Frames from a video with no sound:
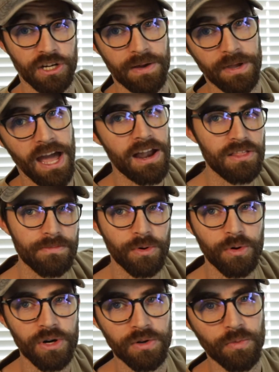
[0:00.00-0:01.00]
coming out of the
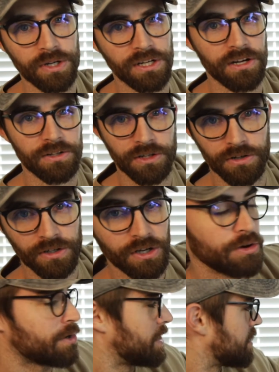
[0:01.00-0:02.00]
board and one color
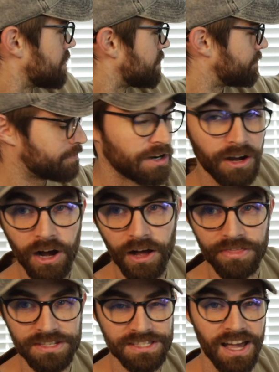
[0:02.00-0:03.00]
going on
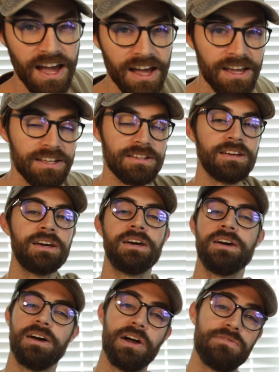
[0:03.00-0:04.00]
the side
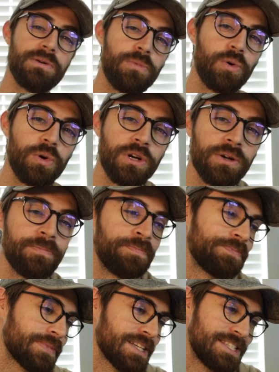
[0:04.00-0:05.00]
of the board
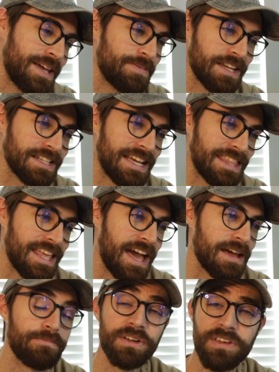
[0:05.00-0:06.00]
something like
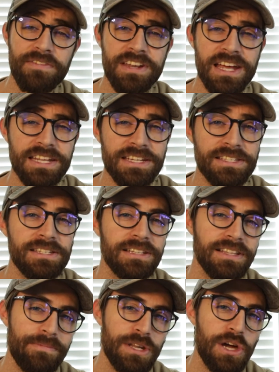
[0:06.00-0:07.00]
that. But if you have any ideas,
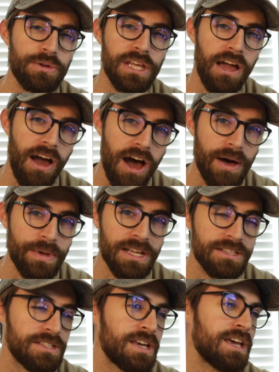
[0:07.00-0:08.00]
let me know in the
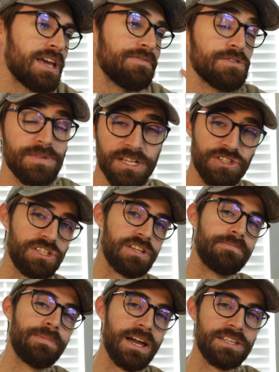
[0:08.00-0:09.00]
comments. If you'd be interested in
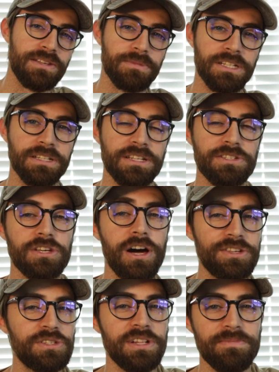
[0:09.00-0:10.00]
buying something like this,
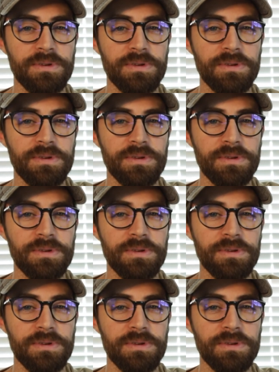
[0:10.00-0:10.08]
also let